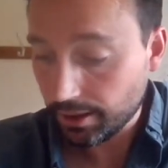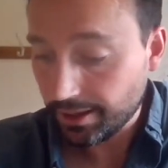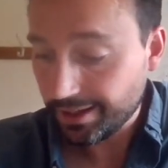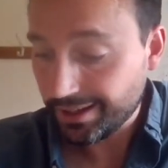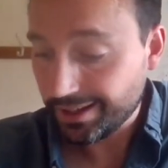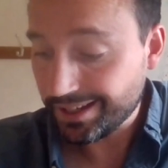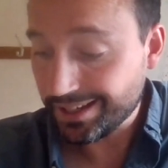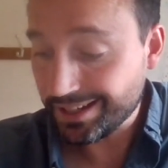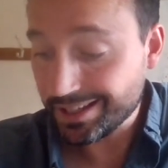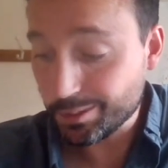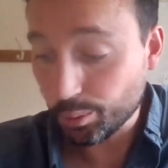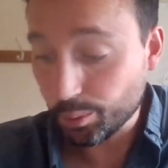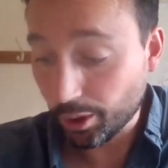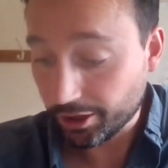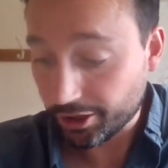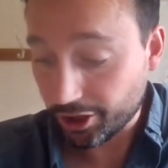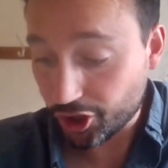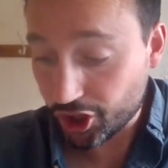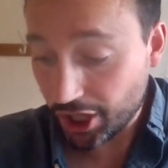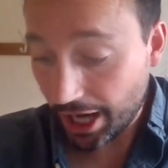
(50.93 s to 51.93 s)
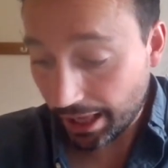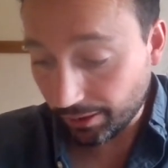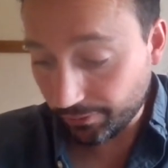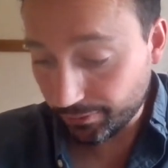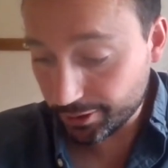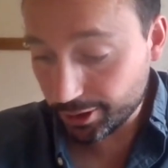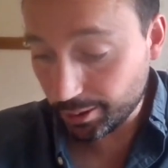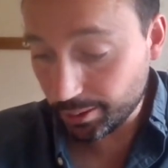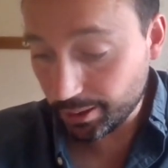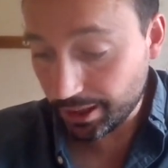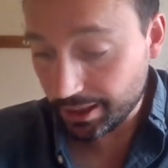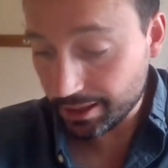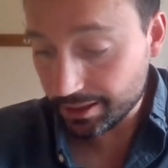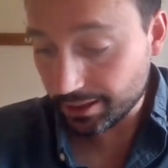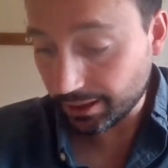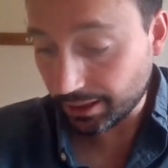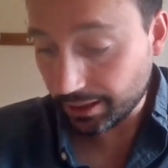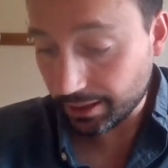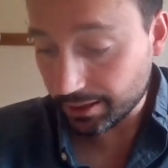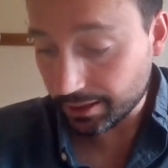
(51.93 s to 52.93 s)
He's worked at Shell for 2 years,
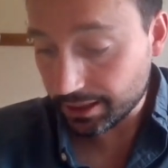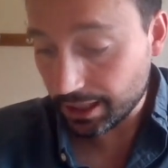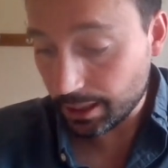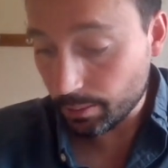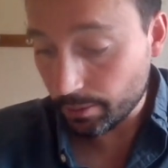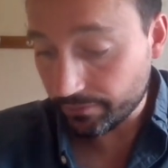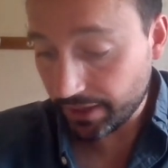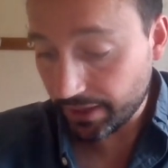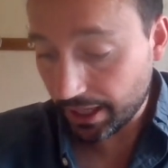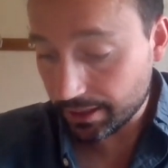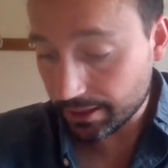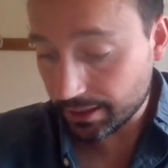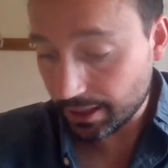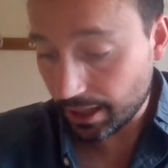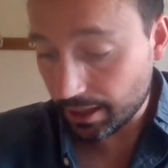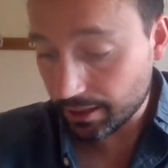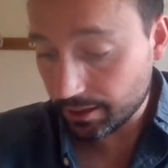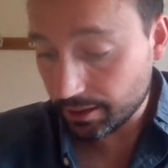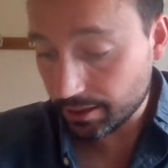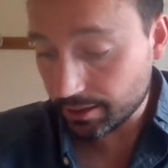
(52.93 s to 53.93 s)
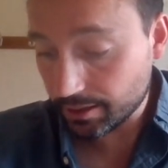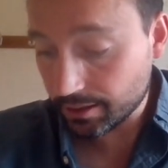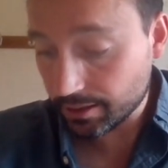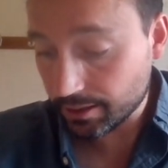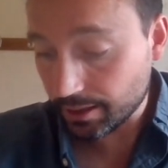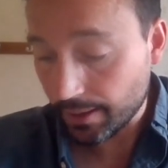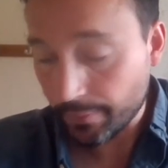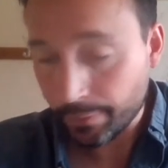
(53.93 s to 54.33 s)
leading a team of data scientists.